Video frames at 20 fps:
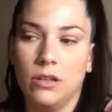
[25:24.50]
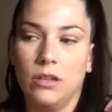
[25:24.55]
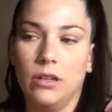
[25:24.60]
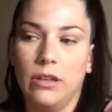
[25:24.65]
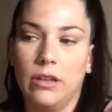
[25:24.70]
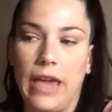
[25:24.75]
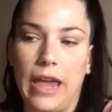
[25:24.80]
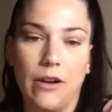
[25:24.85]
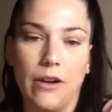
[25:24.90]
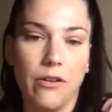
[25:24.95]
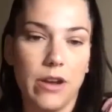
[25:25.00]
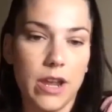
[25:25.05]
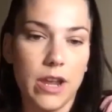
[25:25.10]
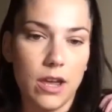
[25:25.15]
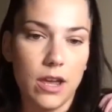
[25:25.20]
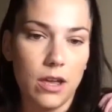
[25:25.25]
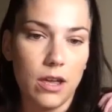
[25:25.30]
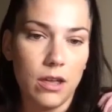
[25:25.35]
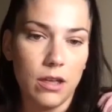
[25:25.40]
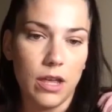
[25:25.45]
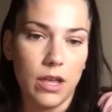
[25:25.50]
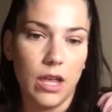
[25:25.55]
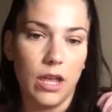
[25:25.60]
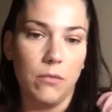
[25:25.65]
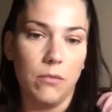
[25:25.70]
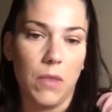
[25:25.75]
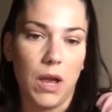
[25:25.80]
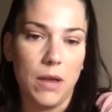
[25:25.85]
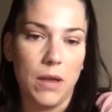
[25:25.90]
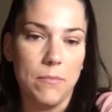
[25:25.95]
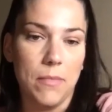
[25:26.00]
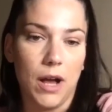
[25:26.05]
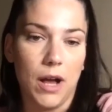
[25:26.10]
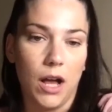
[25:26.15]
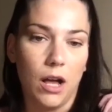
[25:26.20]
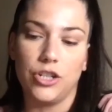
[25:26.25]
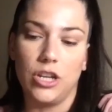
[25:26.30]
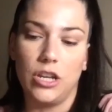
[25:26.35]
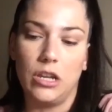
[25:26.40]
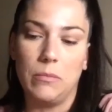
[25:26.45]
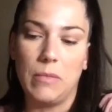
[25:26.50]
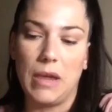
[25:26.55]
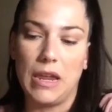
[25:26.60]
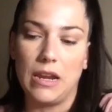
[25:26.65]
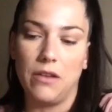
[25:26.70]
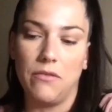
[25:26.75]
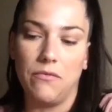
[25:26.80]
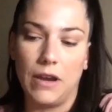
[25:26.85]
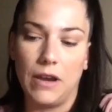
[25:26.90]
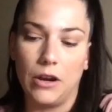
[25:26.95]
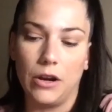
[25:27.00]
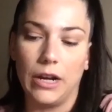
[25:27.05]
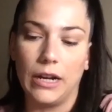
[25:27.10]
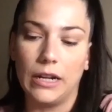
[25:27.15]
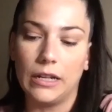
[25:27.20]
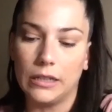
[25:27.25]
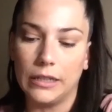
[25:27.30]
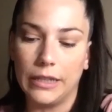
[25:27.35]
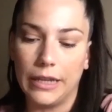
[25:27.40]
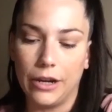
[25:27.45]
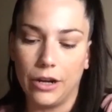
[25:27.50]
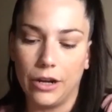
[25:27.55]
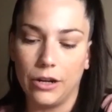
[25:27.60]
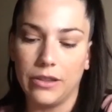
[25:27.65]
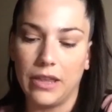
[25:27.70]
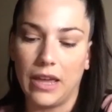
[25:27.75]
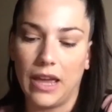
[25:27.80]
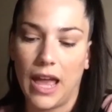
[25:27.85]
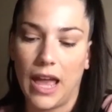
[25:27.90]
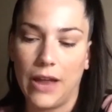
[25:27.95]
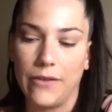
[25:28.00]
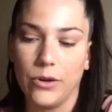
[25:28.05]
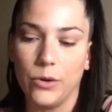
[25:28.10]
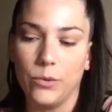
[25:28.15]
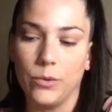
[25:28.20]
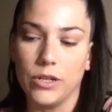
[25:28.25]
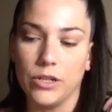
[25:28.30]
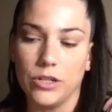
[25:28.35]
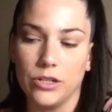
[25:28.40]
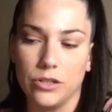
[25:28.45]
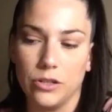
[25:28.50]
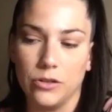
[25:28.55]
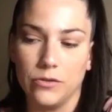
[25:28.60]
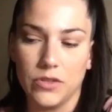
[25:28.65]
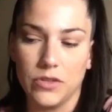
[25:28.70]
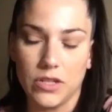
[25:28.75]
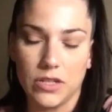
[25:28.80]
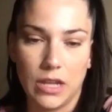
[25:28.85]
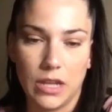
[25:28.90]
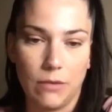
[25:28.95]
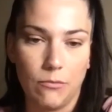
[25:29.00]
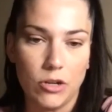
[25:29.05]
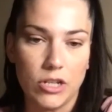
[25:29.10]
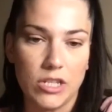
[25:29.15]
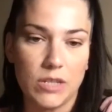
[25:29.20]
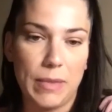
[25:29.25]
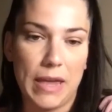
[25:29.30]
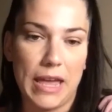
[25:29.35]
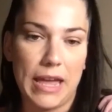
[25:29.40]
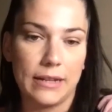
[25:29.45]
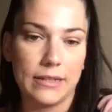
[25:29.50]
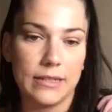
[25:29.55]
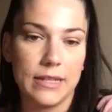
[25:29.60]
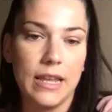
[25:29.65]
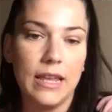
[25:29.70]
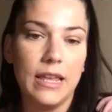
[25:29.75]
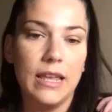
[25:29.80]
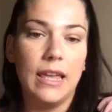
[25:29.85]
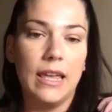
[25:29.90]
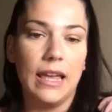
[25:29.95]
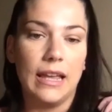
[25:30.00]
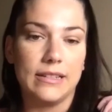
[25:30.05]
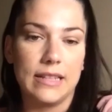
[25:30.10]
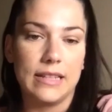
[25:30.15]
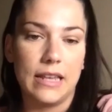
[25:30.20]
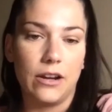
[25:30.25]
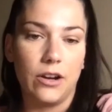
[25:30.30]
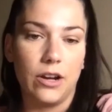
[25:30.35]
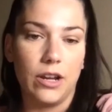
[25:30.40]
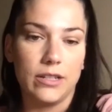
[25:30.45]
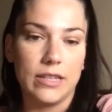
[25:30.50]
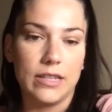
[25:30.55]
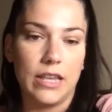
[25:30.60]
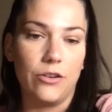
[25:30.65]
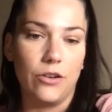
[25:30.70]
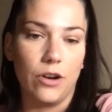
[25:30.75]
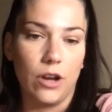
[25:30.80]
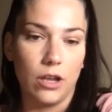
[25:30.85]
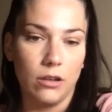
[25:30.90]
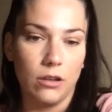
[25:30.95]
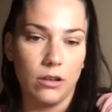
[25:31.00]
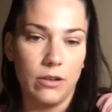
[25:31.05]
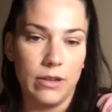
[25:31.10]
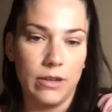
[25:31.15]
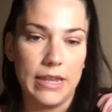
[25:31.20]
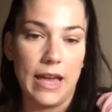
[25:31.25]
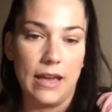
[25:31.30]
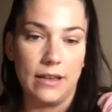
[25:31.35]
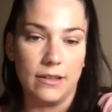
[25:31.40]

area, and my mom made it very clear that everyone deserves the same respect, et cetera, et cetera. Yes.